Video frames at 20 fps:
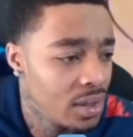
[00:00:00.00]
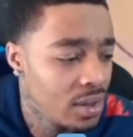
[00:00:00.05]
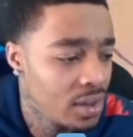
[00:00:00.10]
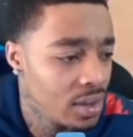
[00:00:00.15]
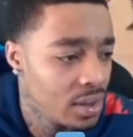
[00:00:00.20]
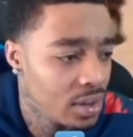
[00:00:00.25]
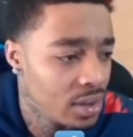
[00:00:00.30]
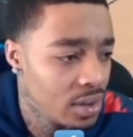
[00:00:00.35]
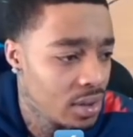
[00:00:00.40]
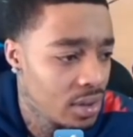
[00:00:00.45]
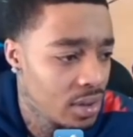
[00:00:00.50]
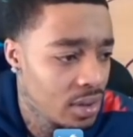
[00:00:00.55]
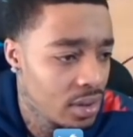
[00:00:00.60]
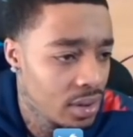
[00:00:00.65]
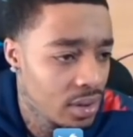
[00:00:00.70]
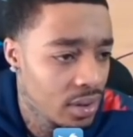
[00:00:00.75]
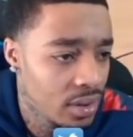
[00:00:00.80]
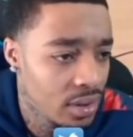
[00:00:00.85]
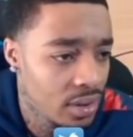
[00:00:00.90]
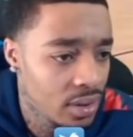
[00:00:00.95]

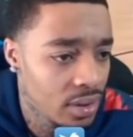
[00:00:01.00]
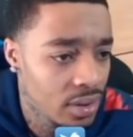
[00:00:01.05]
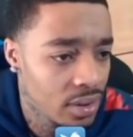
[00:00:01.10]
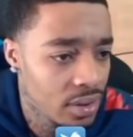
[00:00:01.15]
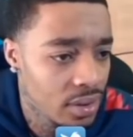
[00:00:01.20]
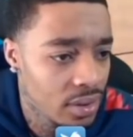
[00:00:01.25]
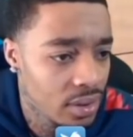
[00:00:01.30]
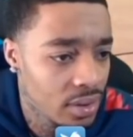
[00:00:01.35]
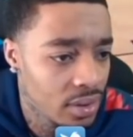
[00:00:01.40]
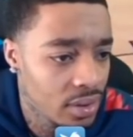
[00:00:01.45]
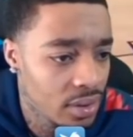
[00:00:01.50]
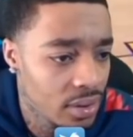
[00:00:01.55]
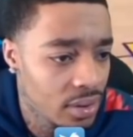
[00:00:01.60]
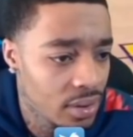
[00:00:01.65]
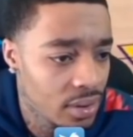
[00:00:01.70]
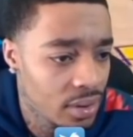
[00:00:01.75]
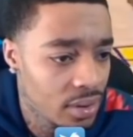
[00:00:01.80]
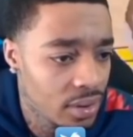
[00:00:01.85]
(no one is talking)